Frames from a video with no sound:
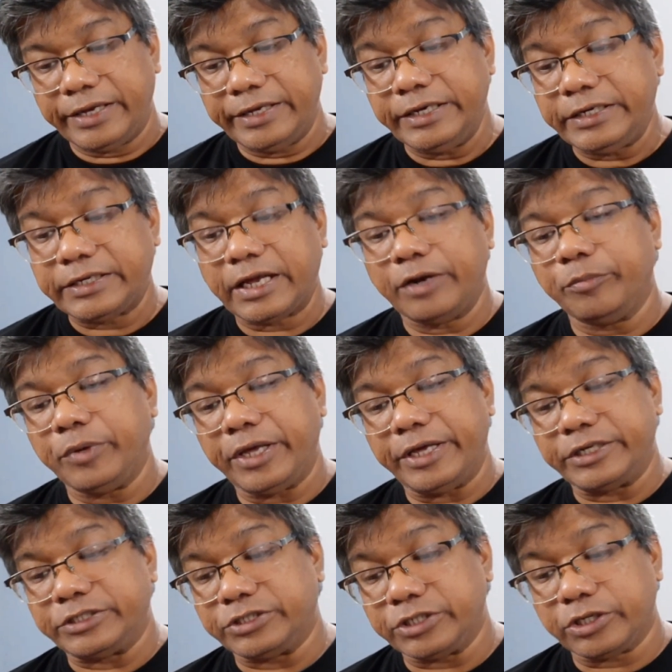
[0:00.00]
it can be
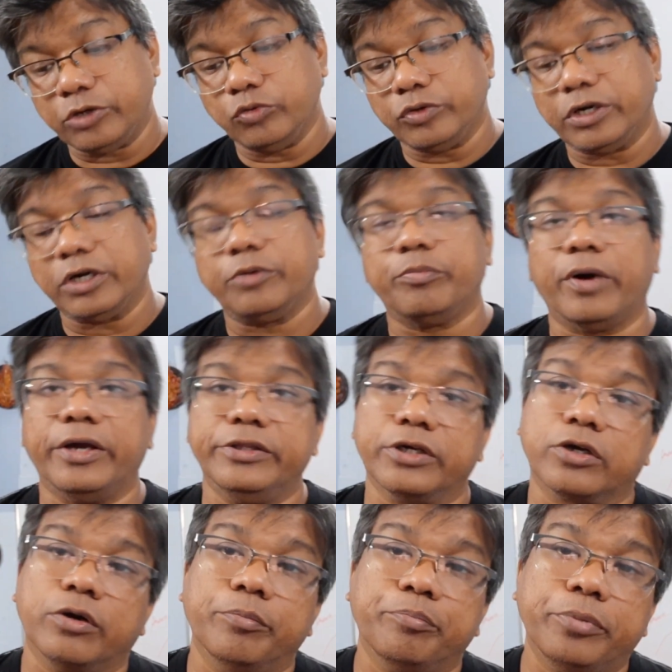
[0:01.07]
executed by the
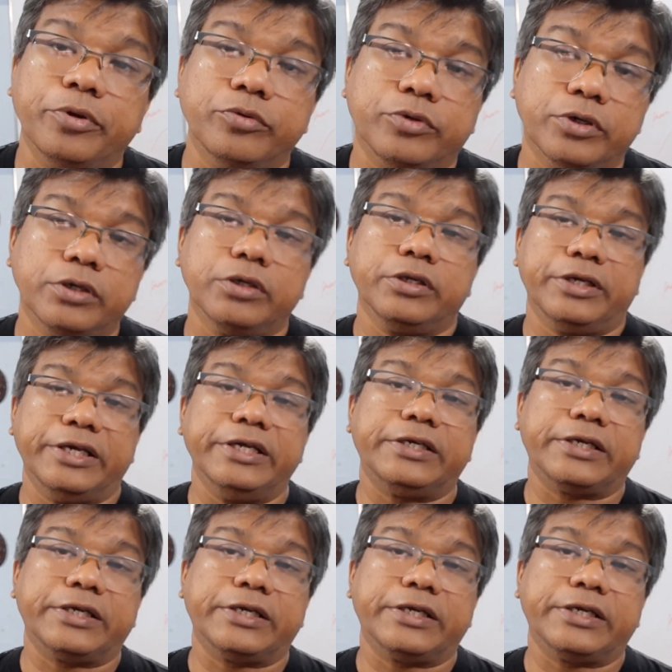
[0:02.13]
computer.